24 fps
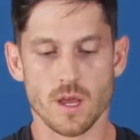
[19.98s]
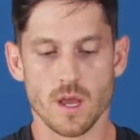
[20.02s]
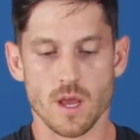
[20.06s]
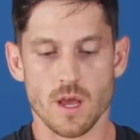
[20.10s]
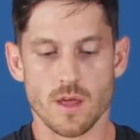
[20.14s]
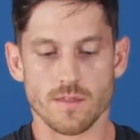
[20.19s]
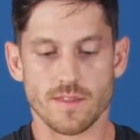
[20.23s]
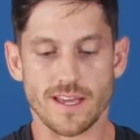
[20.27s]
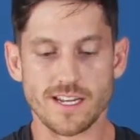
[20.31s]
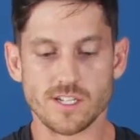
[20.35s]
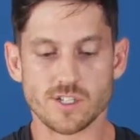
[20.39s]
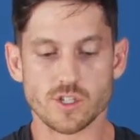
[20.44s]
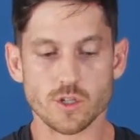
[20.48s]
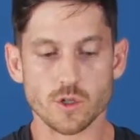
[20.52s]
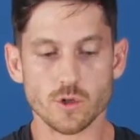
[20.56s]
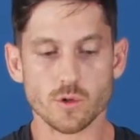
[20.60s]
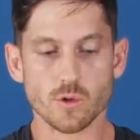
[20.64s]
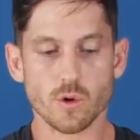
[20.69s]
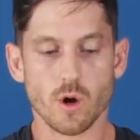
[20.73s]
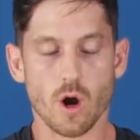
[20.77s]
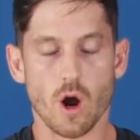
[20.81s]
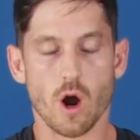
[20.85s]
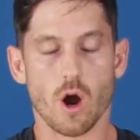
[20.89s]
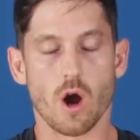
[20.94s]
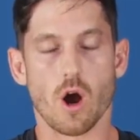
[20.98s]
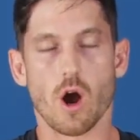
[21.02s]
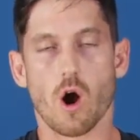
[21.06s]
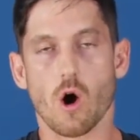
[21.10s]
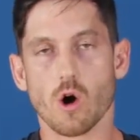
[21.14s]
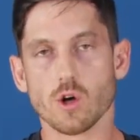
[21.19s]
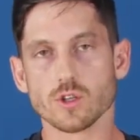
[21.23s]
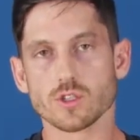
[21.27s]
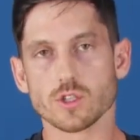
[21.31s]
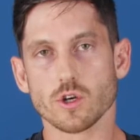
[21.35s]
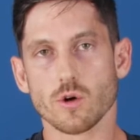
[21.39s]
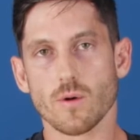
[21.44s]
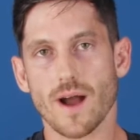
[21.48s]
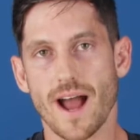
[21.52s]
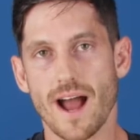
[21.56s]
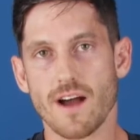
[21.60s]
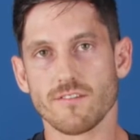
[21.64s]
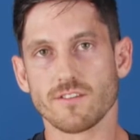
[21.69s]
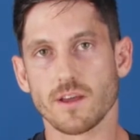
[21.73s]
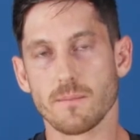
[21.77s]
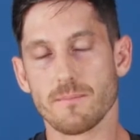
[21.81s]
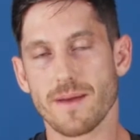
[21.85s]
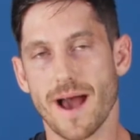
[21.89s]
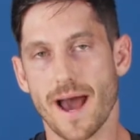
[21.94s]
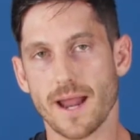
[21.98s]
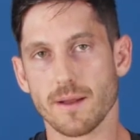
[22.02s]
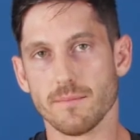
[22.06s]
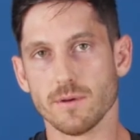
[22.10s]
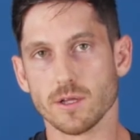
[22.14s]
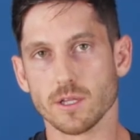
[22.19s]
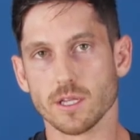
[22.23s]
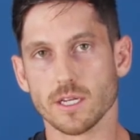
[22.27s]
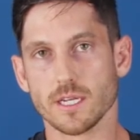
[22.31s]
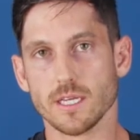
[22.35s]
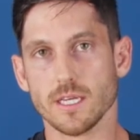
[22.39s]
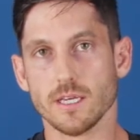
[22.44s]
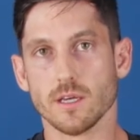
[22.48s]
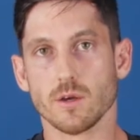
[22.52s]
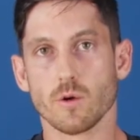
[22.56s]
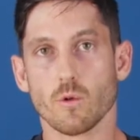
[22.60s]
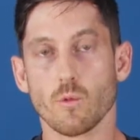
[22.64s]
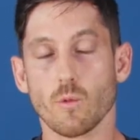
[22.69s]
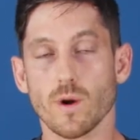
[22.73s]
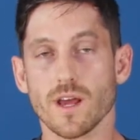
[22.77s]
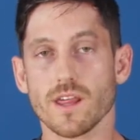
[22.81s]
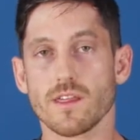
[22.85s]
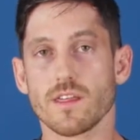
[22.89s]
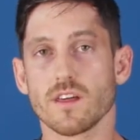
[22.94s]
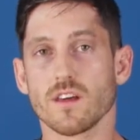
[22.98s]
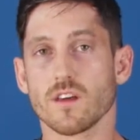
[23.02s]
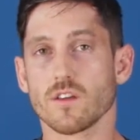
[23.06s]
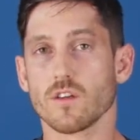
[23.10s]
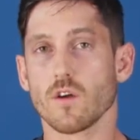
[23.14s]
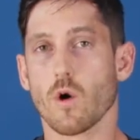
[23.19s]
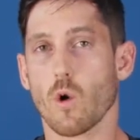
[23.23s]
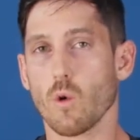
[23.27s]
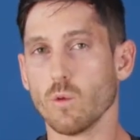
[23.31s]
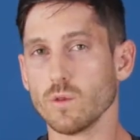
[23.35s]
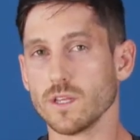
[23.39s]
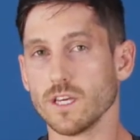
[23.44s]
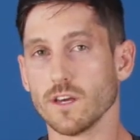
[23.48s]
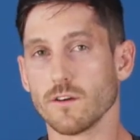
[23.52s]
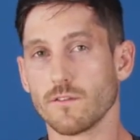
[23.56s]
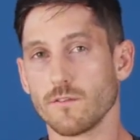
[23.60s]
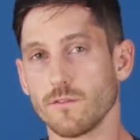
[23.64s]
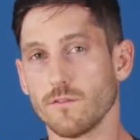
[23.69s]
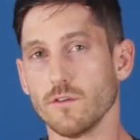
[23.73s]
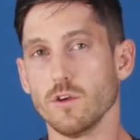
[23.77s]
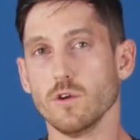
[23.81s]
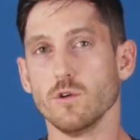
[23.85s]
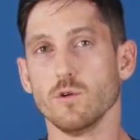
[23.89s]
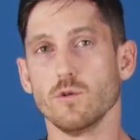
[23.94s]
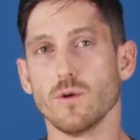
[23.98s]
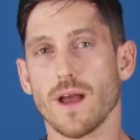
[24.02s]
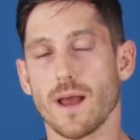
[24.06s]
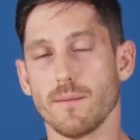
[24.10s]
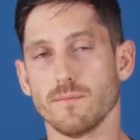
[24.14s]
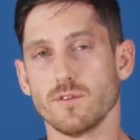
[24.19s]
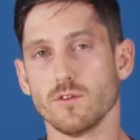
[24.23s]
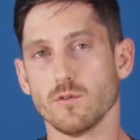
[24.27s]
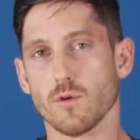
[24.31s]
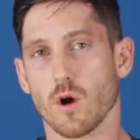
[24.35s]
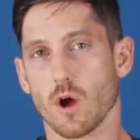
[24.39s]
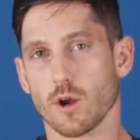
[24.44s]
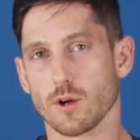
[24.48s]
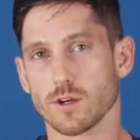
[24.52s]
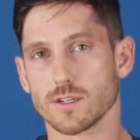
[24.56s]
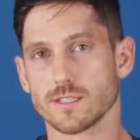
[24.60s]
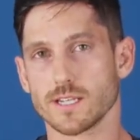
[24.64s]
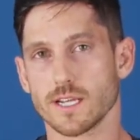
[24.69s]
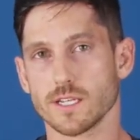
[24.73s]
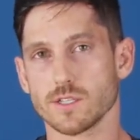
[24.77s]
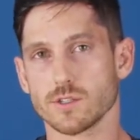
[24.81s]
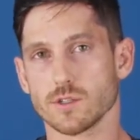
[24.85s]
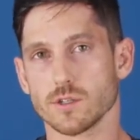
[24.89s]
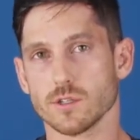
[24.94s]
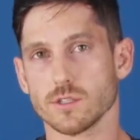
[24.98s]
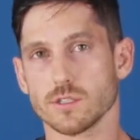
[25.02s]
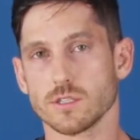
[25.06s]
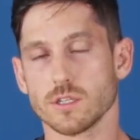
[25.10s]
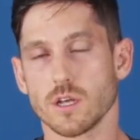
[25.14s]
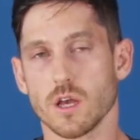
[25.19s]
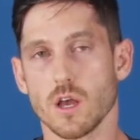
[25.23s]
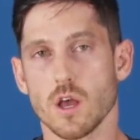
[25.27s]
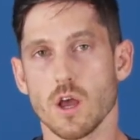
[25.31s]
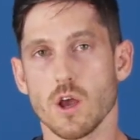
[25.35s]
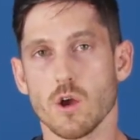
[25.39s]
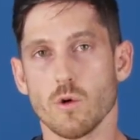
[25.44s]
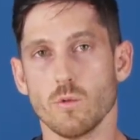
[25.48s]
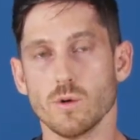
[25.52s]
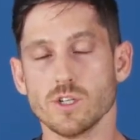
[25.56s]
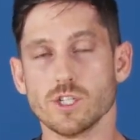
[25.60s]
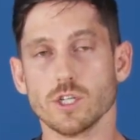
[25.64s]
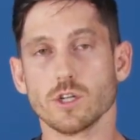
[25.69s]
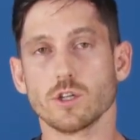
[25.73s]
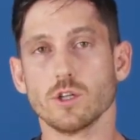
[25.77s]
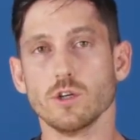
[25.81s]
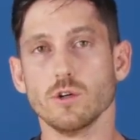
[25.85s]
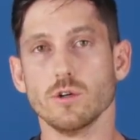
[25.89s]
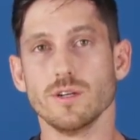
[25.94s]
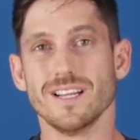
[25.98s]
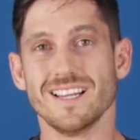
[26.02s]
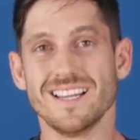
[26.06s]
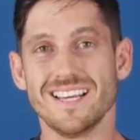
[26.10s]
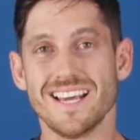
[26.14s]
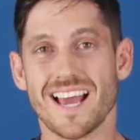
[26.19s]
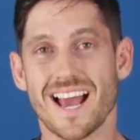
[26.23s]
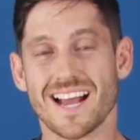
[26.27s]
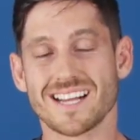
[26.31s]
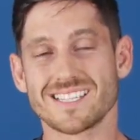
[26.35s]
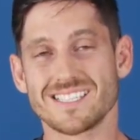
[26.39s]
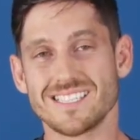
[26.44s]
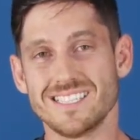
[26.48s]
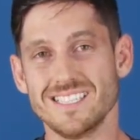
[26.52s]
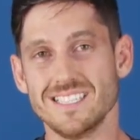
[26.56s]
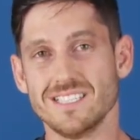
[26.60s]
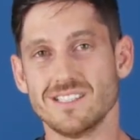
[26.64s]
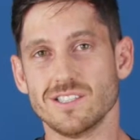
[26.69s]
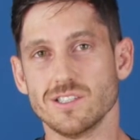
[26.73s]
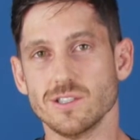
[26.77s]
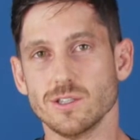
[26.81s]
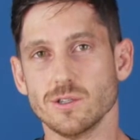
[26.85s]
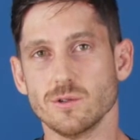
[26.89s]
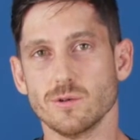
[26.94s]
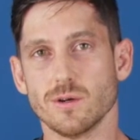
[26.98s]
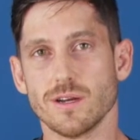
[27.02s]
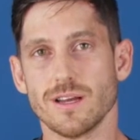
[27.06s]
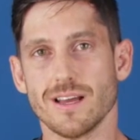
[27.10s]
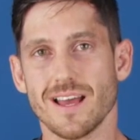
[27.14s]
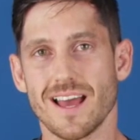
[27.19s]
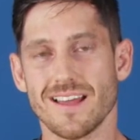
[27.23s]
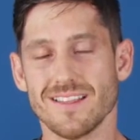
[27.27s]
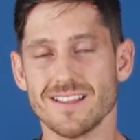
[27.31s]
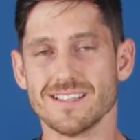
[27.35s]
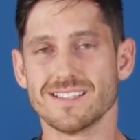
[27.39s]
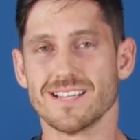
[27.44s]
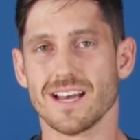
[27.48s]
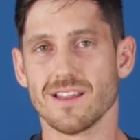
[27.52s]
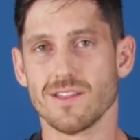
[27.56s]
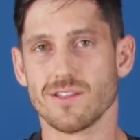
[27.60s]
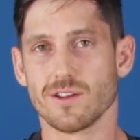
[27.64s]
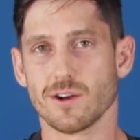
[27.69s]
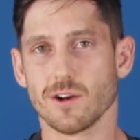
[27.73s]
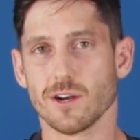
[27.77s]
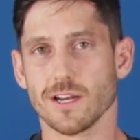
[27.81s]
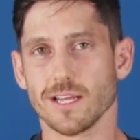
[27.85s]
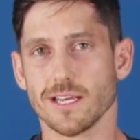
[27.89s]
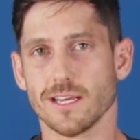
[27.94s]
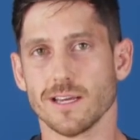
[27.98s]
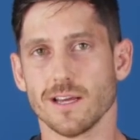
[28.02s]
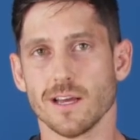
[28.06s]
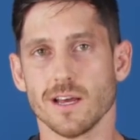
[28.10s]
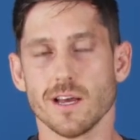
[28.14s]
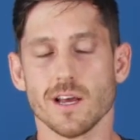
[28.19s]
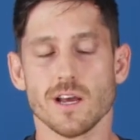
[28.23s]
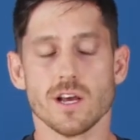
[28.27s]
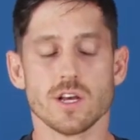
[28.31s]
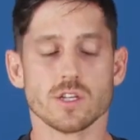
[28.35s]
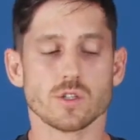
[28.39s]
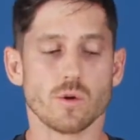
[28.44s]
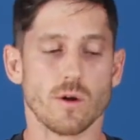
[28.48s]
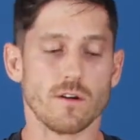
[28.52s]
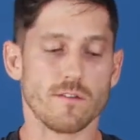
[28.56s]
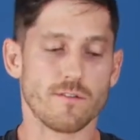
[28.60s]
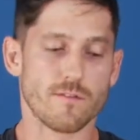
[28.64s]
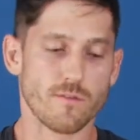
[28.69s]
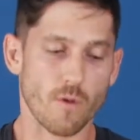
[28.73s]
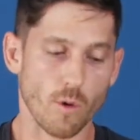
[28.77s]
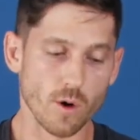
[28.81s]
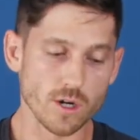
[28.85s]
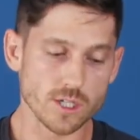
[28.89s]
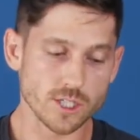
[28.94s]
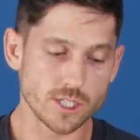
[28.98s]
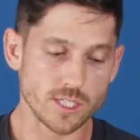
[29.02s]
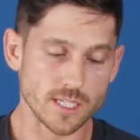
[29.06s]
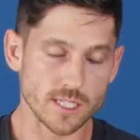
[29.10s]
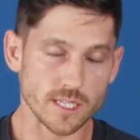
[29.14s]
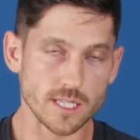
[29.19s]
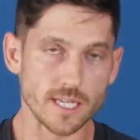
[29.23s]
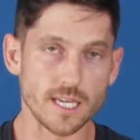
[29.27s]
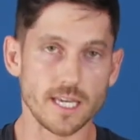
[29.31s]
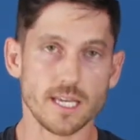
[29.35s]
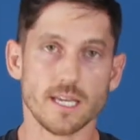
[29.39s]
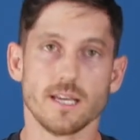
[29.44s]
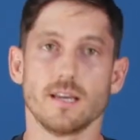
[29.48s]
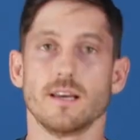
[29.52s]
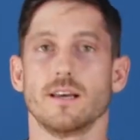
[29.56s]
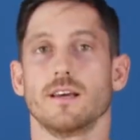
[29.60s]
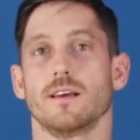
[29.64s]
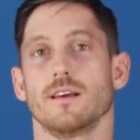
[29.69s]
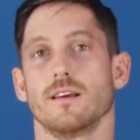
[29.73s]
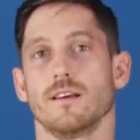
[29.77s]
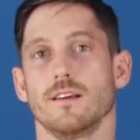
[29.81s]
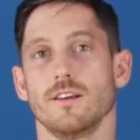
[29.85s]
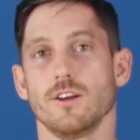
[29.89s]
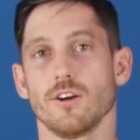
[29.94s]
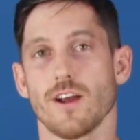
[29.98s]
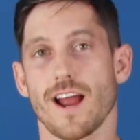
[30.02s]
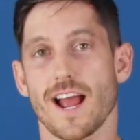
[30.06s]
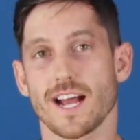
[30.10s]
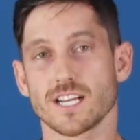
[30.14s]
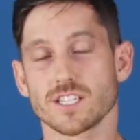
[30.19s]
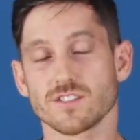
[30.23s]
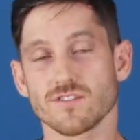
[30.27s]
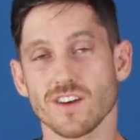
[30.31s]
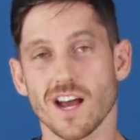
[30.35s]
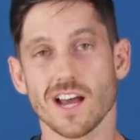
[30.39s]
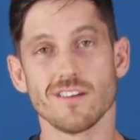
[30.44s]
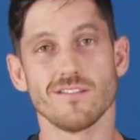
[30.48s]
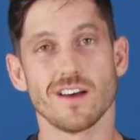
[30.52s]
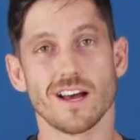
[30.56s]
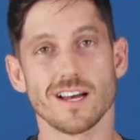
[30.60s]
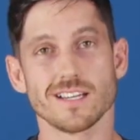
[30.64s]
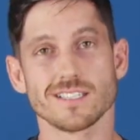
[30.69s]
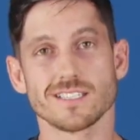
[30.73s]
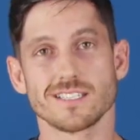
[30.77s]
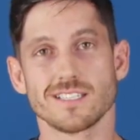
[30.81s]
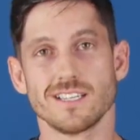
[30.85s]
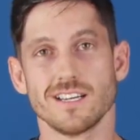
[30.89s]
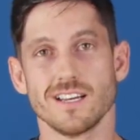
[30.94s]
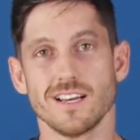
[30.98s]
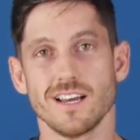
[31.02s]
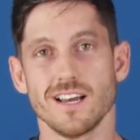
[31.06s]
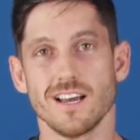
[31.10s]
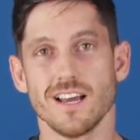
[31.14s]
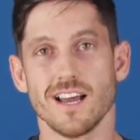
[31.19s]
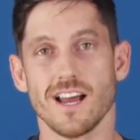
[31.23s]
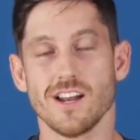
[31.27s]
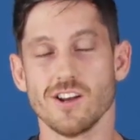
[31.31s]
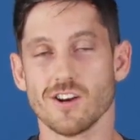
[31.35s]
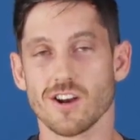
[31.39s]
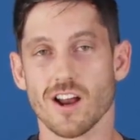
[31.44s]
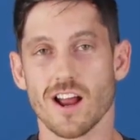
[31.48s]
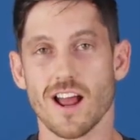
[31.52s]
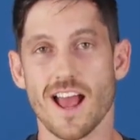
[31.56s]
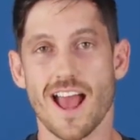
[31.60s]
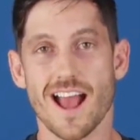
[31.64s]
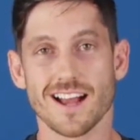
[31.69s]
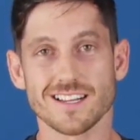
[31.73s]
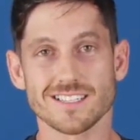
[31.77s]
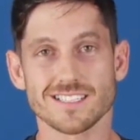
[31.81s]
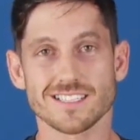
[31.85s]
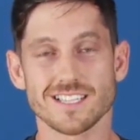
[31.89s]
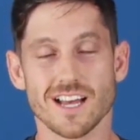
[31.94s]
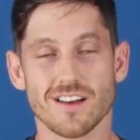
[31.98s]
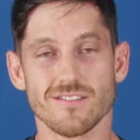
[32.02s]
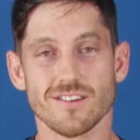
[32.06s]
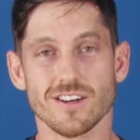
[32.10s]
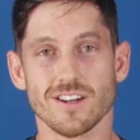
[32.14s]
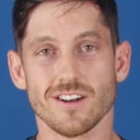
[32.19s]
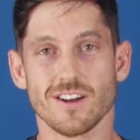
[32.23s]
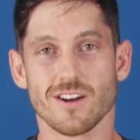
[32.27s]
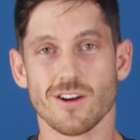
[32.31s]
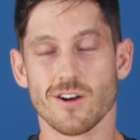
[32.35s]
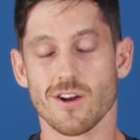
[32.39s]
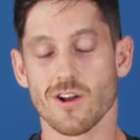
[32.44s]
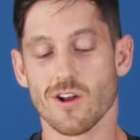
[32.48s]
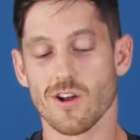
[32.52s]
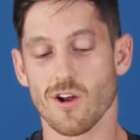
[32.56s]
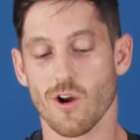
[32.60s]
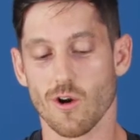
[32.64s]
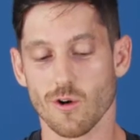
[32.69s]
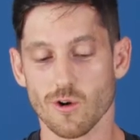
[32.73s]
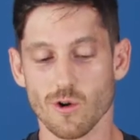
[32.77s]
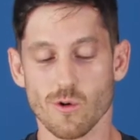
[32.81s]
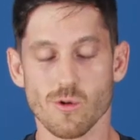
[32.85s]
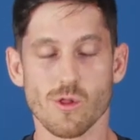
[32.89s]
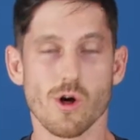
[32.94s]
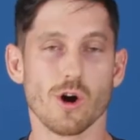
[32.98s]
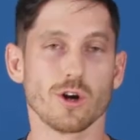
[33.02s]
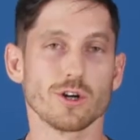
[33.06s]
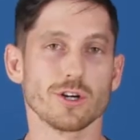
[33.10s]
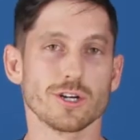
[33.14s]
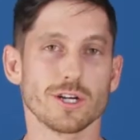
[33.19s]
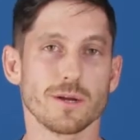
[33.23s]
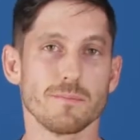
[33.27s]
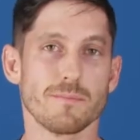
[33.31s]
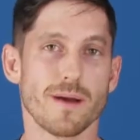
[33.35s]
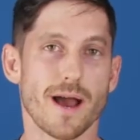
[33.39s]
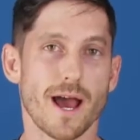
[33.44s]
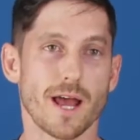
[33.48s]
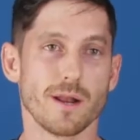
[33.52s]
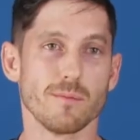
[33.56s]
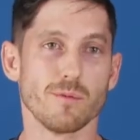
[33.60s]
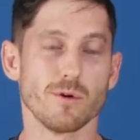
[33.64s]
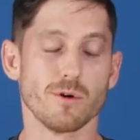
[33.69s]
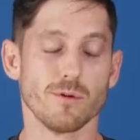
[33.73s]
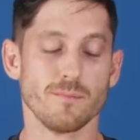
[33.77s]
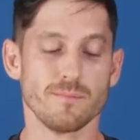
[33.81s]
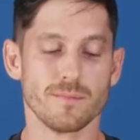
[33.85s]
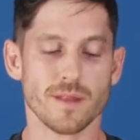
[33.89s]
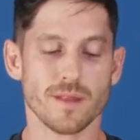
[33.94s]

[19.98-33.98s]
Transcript: They do also have compatibility with only a few M200 sensors, which include the X-T2 and the Z30. So unfortunately, your X5S and your X7 are no longer compatible,